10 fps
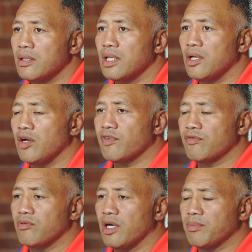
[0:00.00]
Life
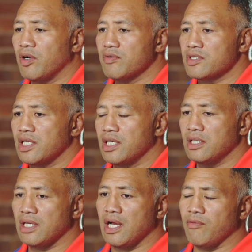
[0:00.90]
after rugby.
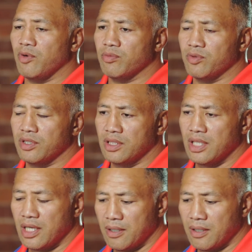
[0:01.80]
Obviously, when we